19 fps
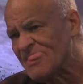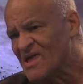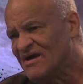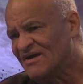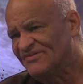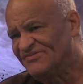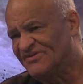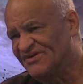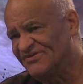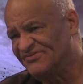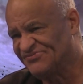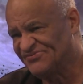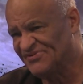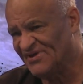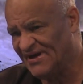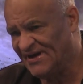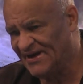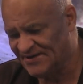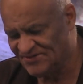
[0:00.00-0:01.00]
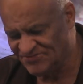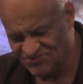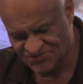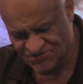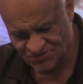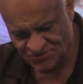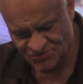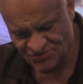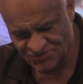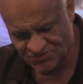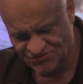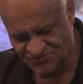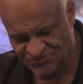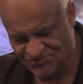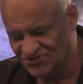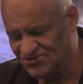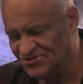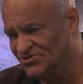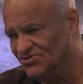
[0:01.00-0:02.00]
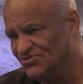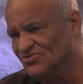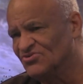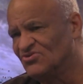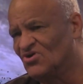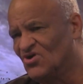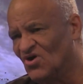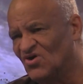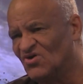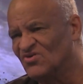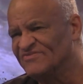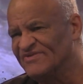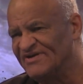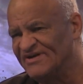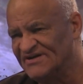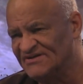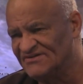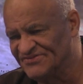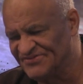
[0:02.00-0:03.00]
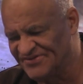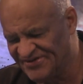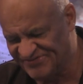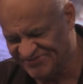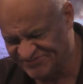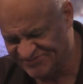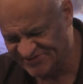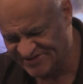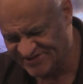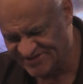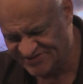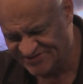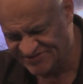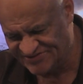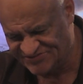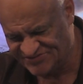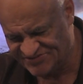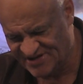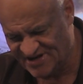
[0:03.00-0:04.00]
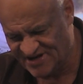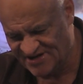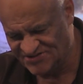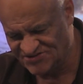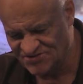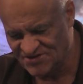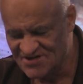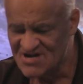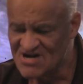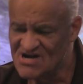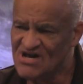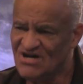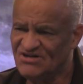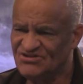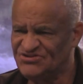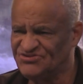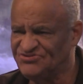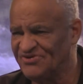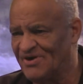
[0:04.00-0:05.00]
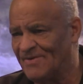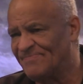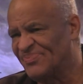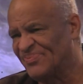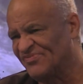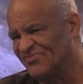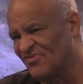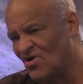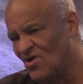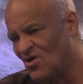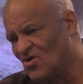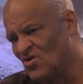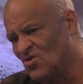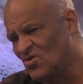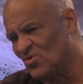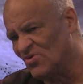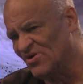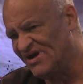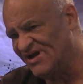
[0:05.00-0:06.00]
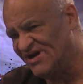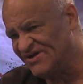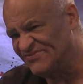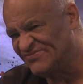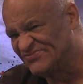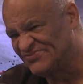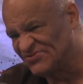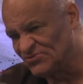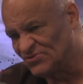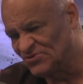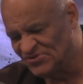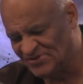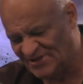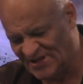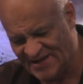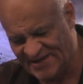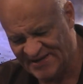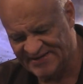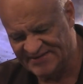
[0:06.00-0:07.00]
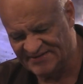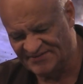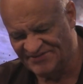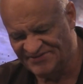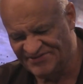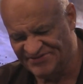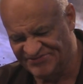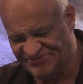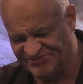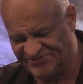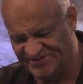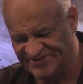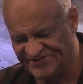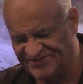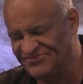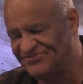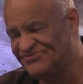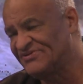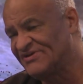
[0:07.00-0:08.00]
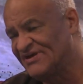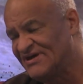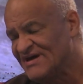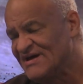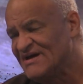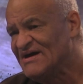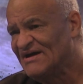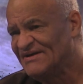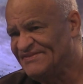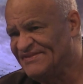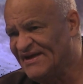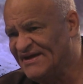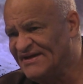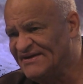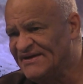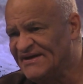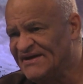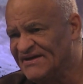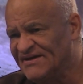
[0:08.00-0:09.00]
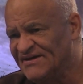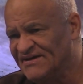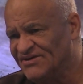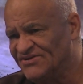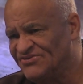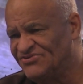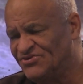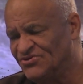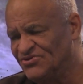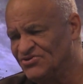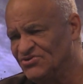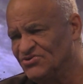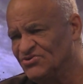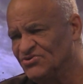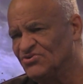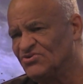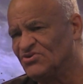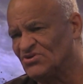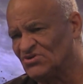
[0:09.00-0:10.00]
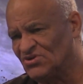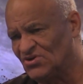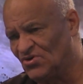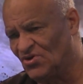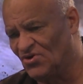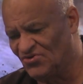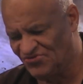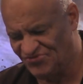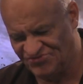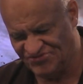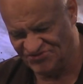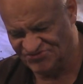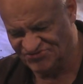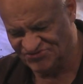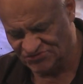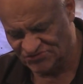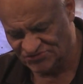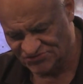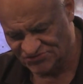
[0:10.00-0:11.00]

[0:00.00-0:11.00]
they're saying due to COVID illnesses and strep throat and flu like illnesses, they needed to close the school